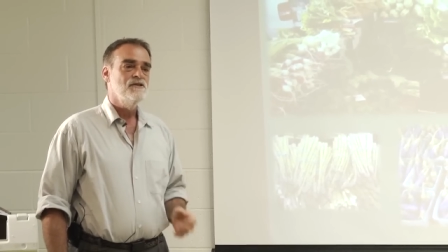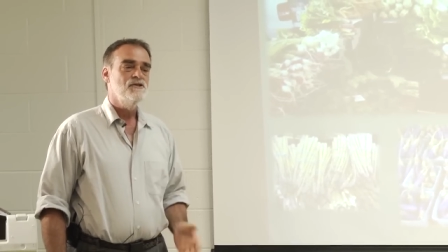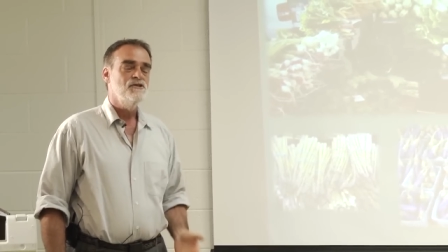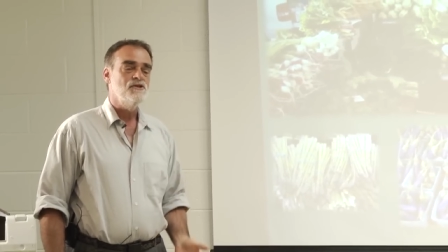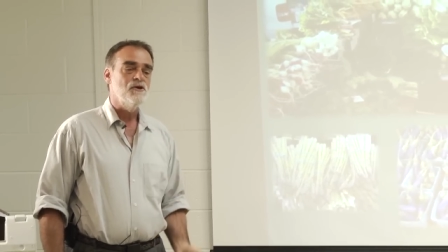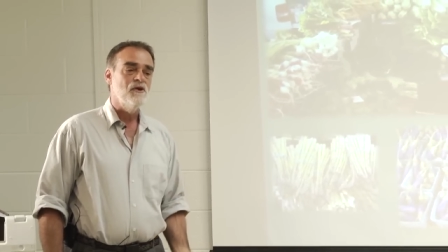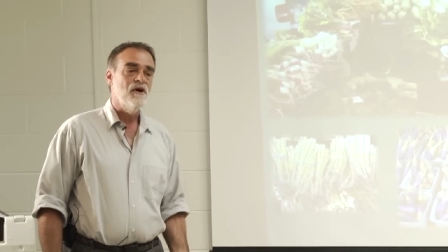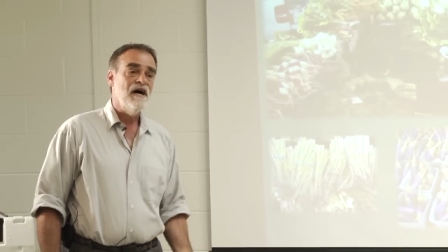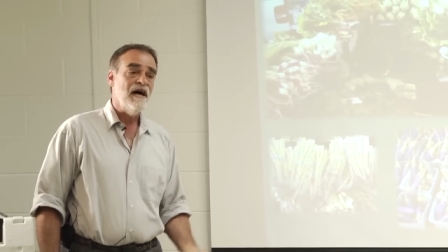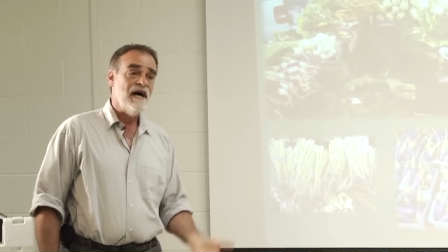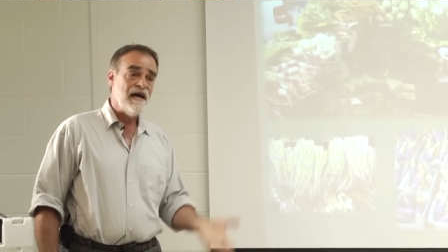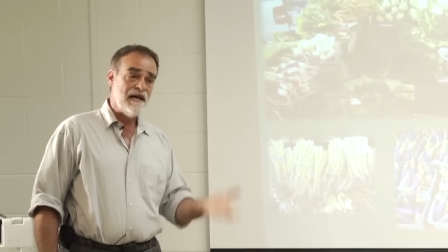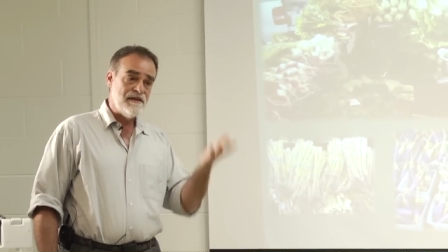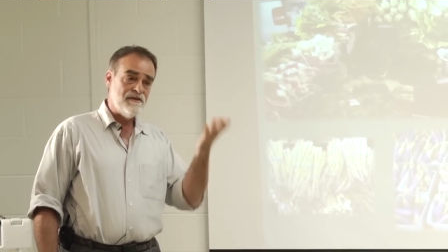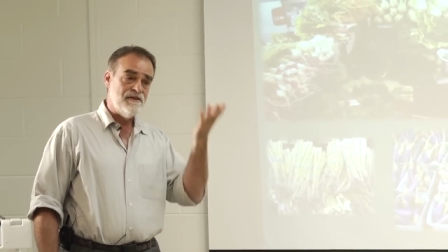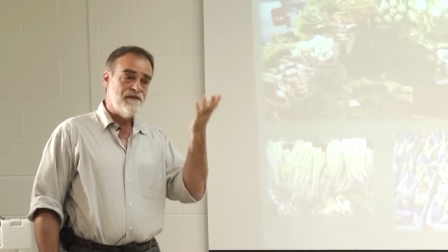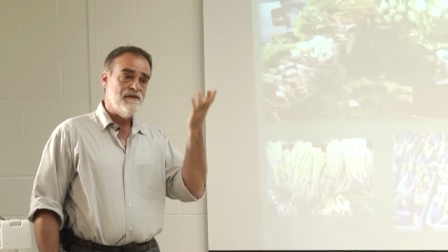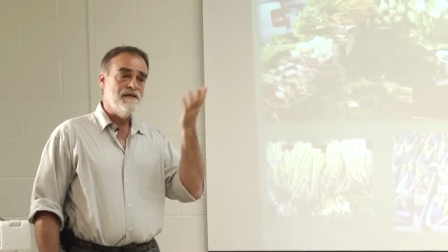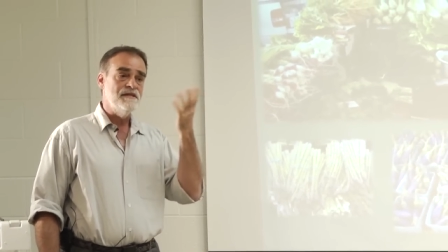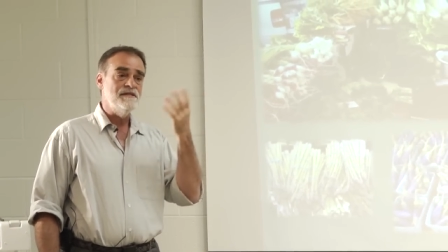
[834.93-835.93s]
So
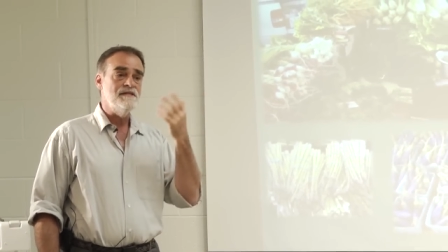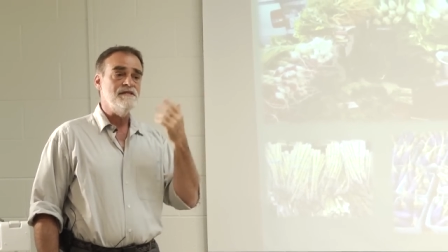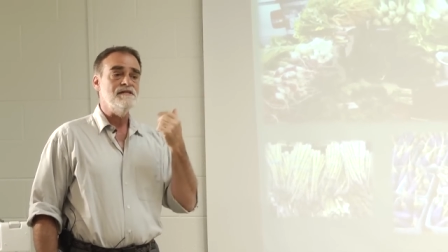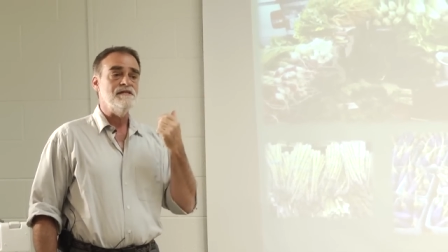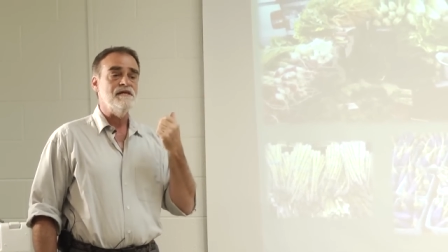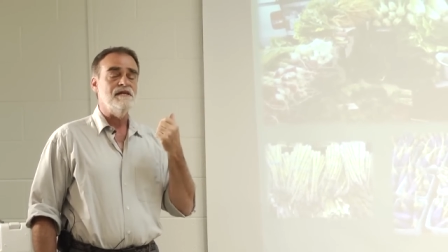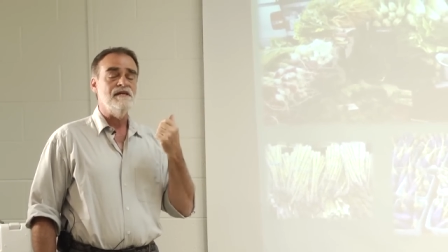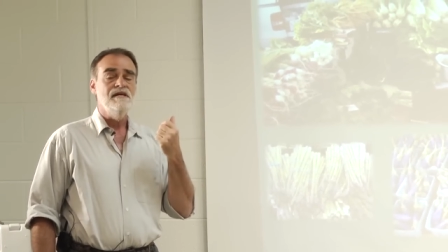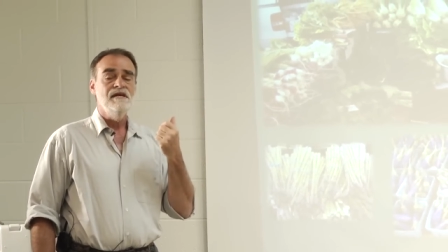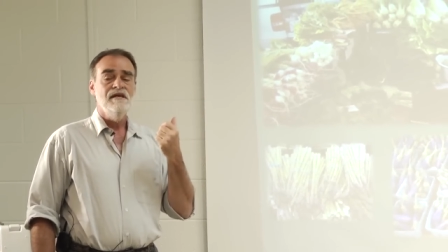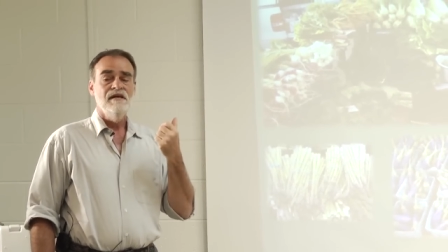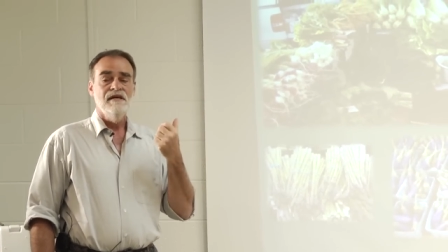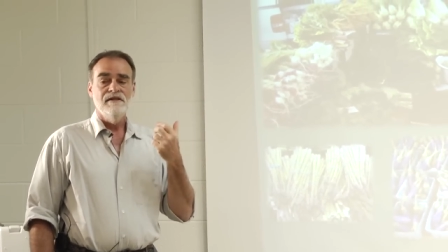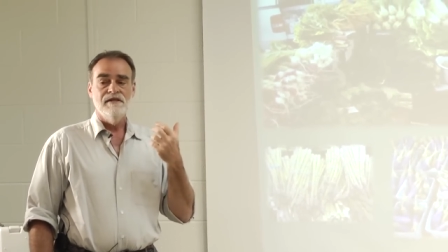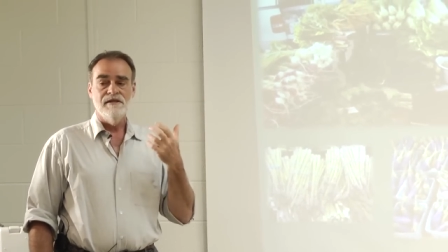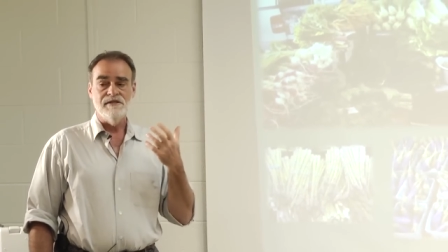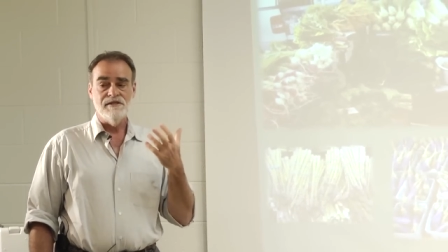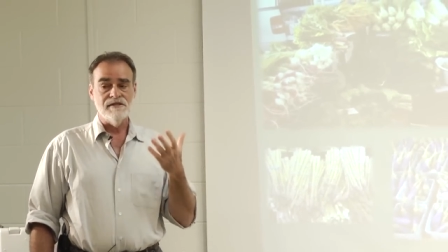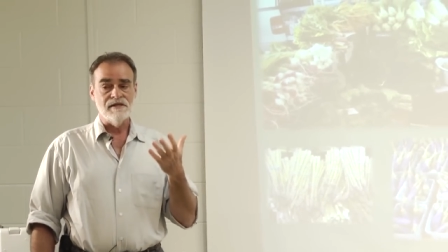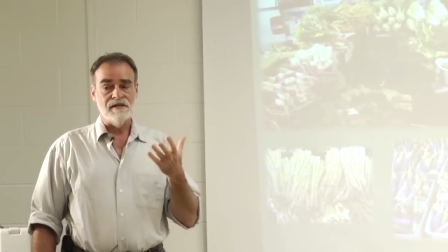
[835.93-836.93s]
height, this is a,
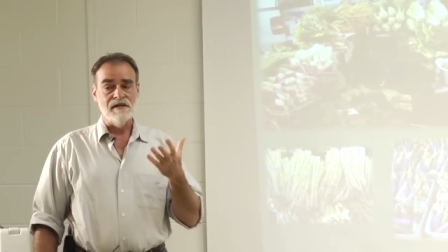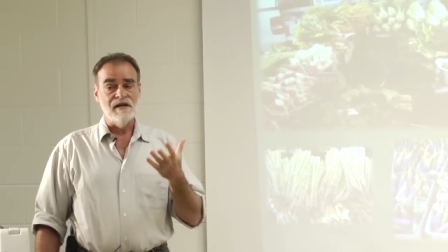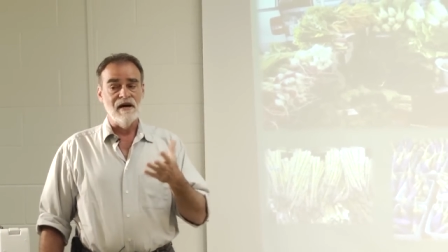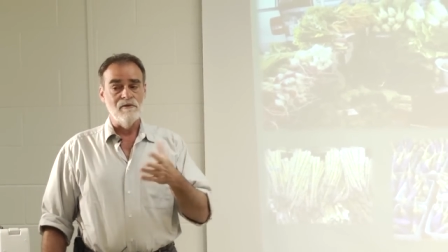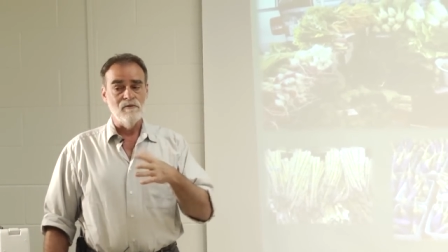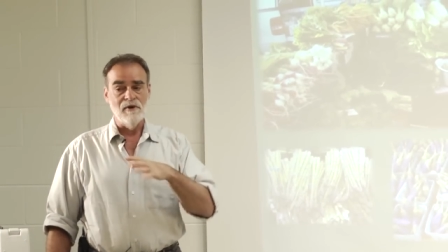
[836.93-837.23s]
this is a,